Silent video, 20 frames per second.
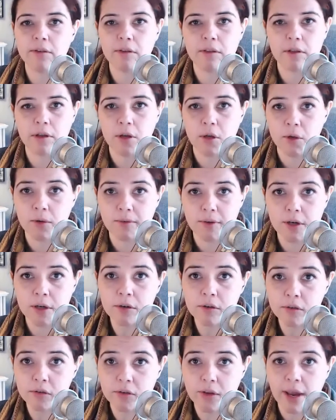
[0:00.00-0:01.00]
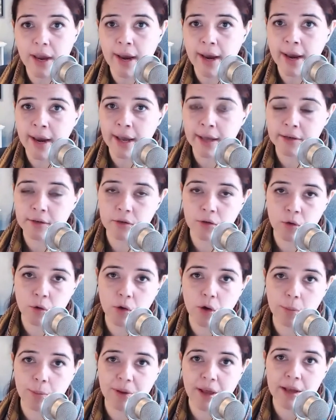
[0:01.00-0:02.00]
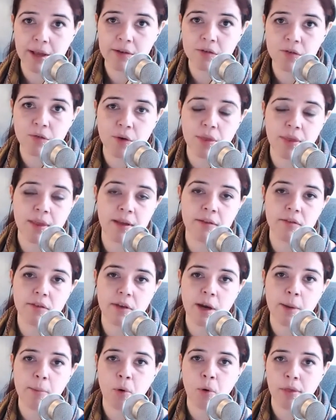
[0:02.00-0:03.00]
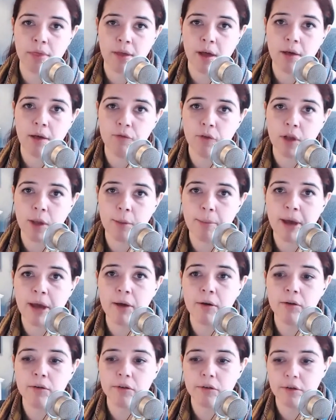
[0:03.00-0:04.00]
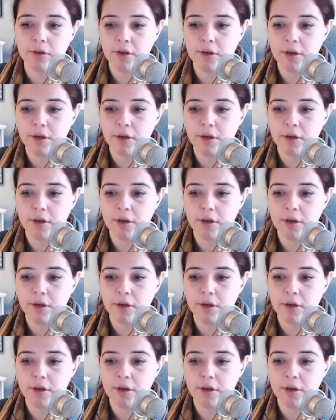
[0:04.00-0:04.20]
of the universe and Google Plus for things that I'm more thoughtful about.